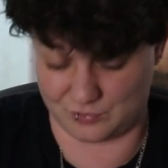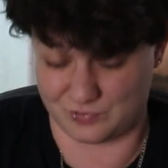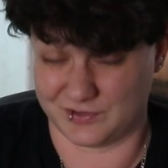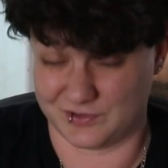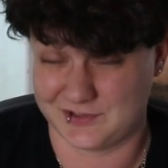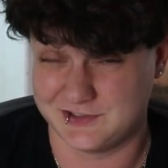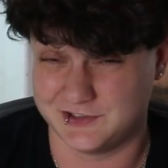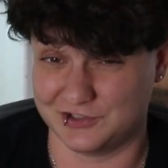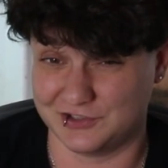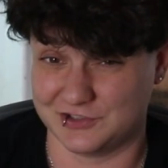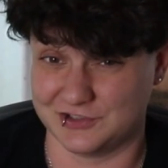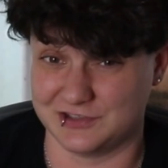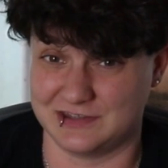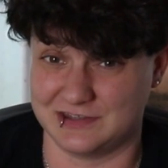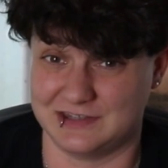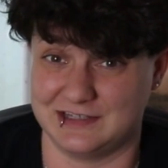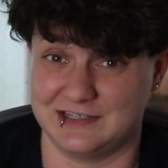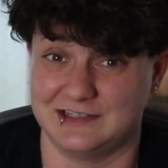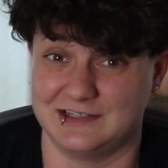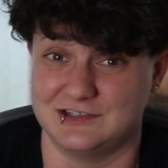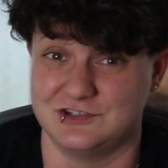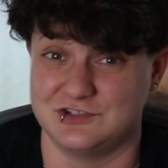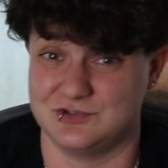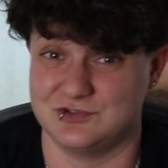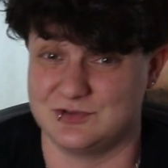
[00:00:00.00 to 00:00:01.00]
really good
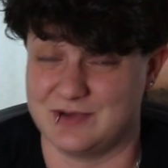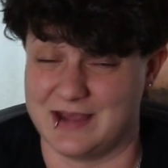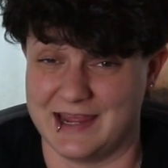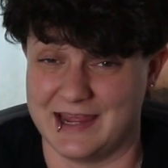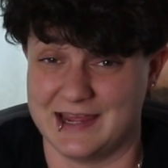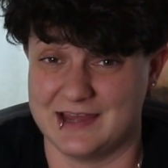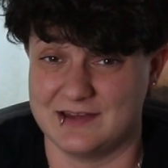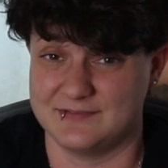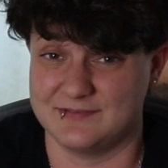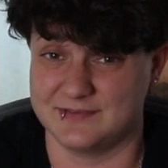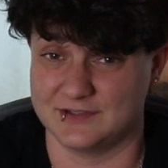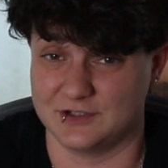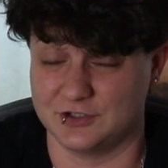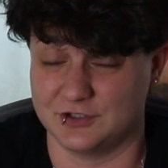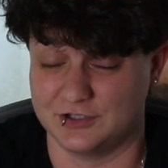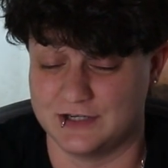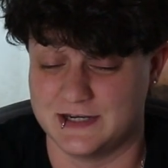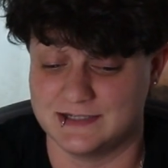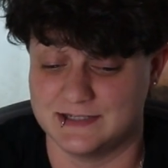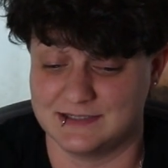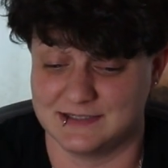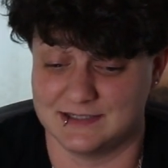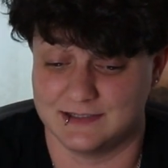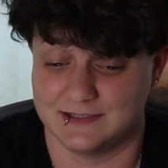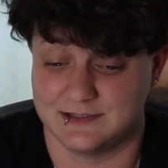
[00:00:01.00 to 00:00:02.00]
thing to have, a good
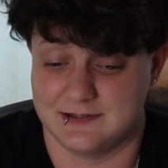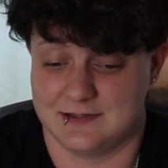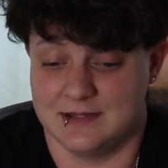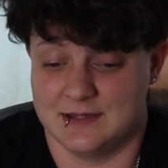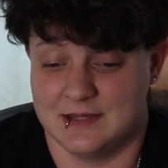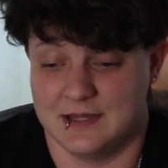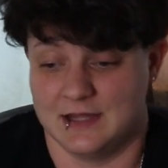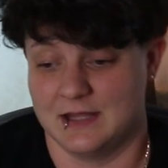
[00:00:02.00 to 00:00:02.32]
idea,